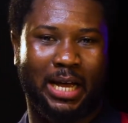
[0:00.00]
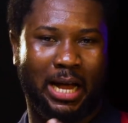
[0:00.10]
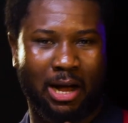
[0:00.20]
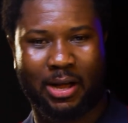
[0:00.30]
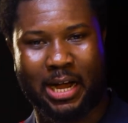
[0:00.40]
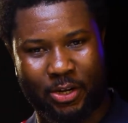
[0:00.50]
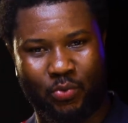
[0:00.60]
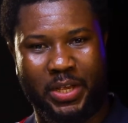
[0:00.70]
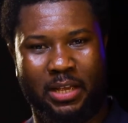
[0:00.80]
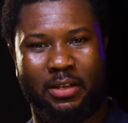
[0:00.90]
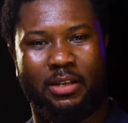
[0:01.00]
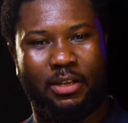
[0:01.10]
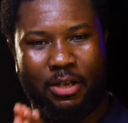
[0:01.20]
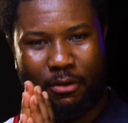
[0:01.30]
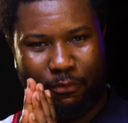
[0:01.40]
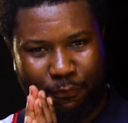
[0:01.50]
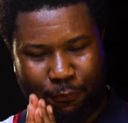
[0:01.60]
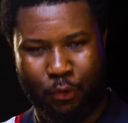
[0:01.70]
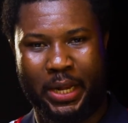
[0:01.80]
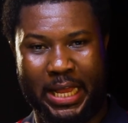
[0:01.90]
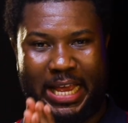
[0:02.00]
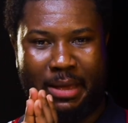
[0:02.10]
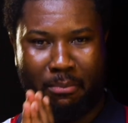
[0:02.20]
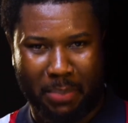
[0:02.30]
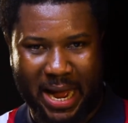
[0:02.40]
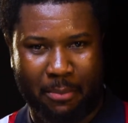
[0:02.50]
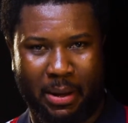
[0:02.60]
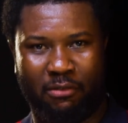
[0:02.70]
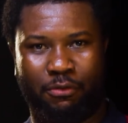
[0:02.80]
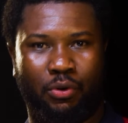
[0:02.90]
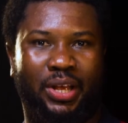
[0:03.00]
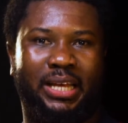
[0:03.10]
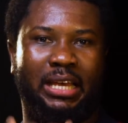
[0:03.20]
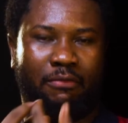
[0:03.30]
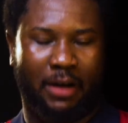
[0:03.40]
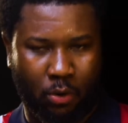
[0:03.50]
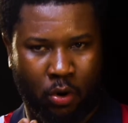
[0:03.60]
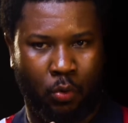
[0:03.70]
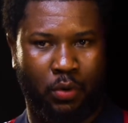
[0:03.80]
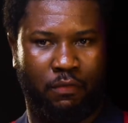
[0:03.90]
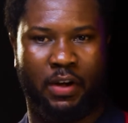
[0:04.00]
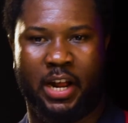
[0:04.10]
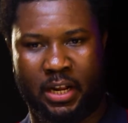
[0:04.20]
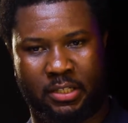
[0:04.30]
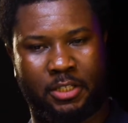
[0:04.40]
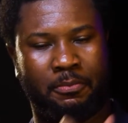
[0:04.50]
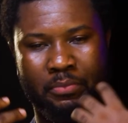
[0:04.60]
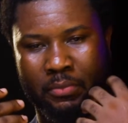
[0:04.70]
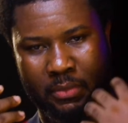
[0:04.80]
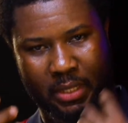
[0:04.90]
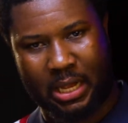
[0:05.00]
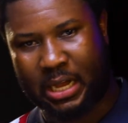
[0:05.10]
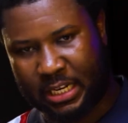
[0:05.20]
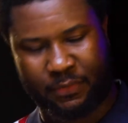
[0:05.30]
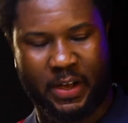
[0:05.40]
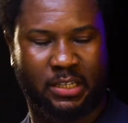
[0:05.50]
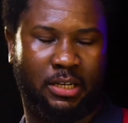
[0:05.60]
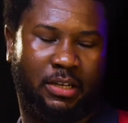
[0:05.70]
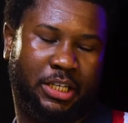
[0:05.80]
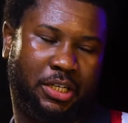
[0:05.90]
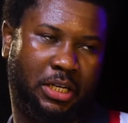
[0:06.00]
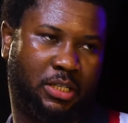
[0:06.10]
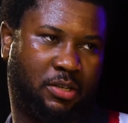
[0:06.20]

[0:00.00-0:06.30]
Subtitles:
How can we fully imbibe and fully give out what we've learned as far as education is